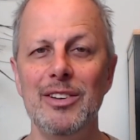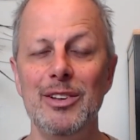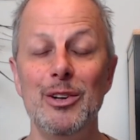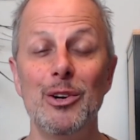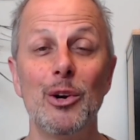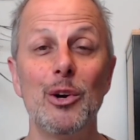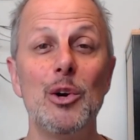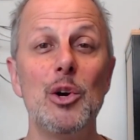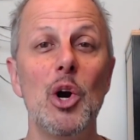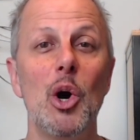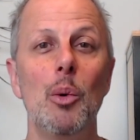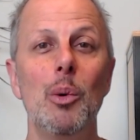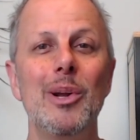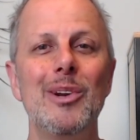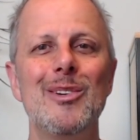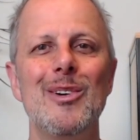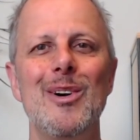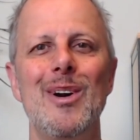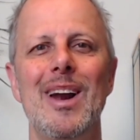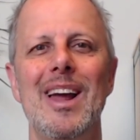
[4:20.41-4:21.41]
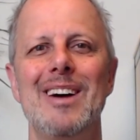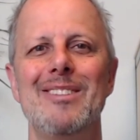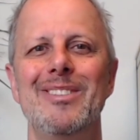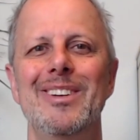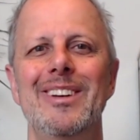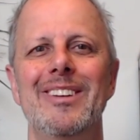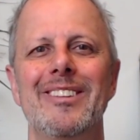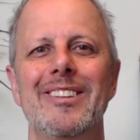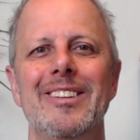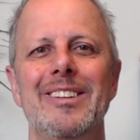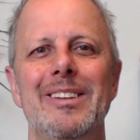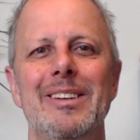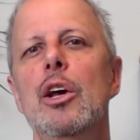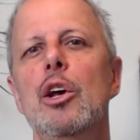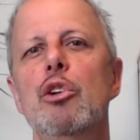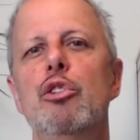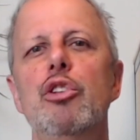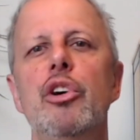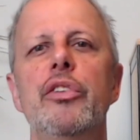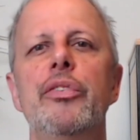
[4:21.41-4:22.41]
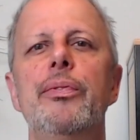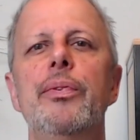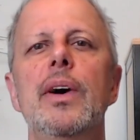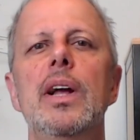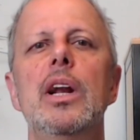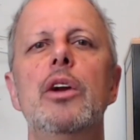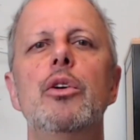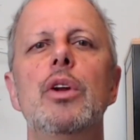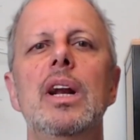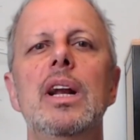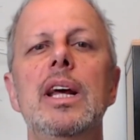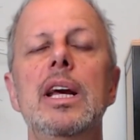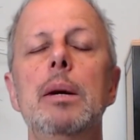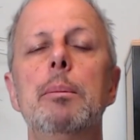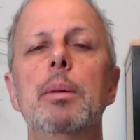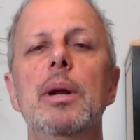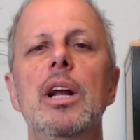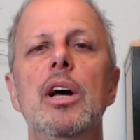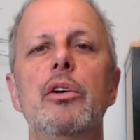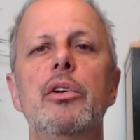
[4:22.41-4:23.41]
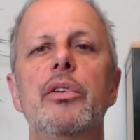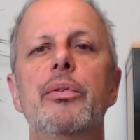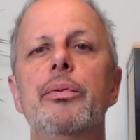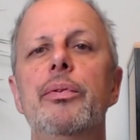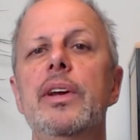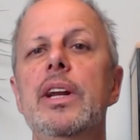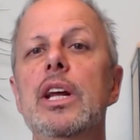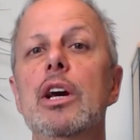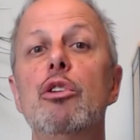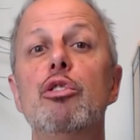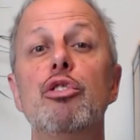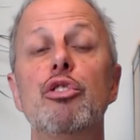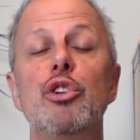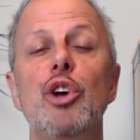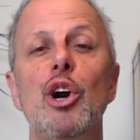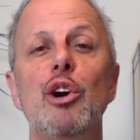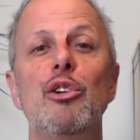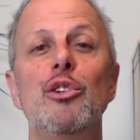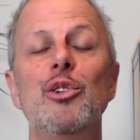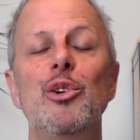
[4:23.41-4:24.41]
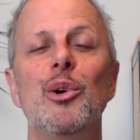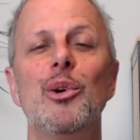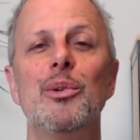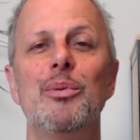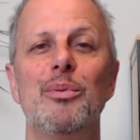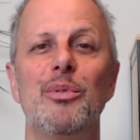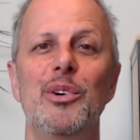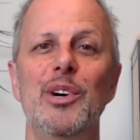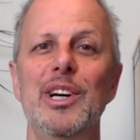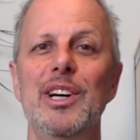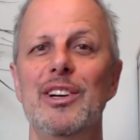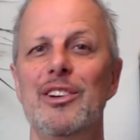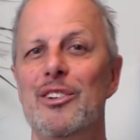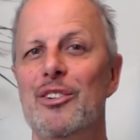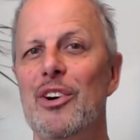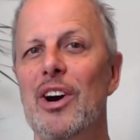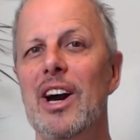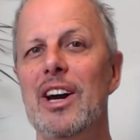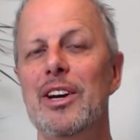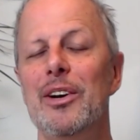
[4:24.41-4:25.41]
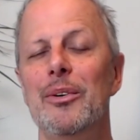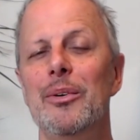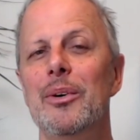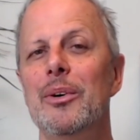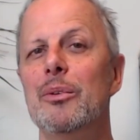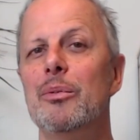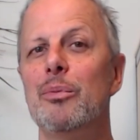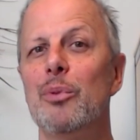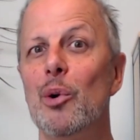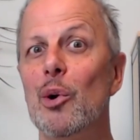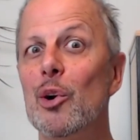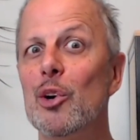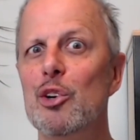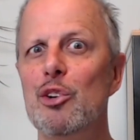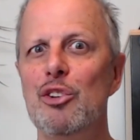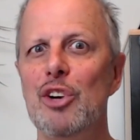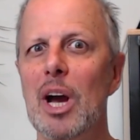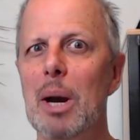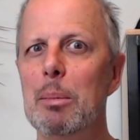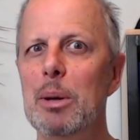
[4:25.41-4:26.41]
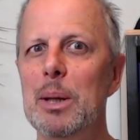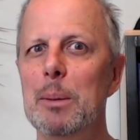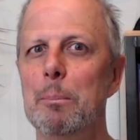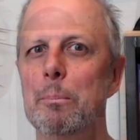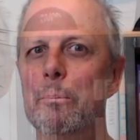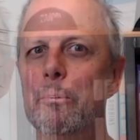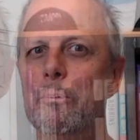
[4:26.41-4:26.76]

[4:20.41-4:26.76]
You're going to love it. Just follow the link below this video. Start your free trial for Kajabi.